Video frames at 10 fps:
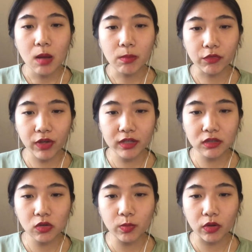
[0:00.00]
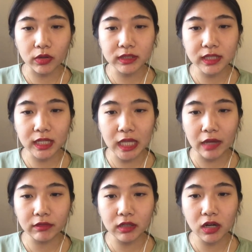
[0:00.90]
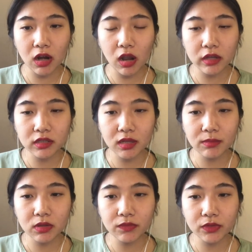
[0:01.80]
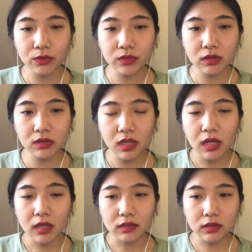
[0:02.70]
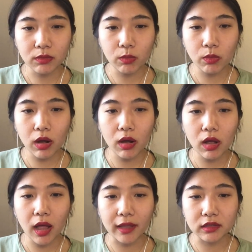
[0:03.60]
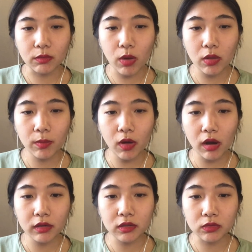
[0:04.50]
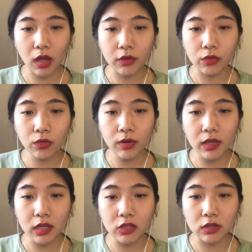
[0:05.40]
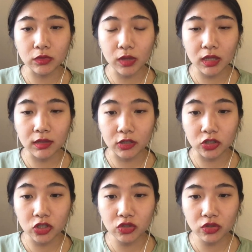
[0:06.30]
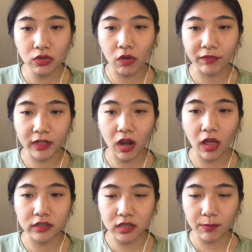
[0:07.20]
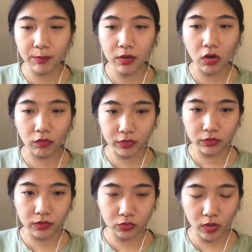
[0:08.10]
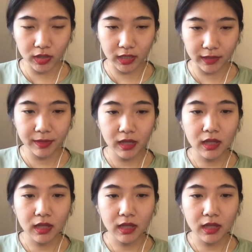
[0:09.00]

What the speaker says: Professional blogs that have a large number of users, and valuable articles are usually easier to gain the attention of a large number of users quickly.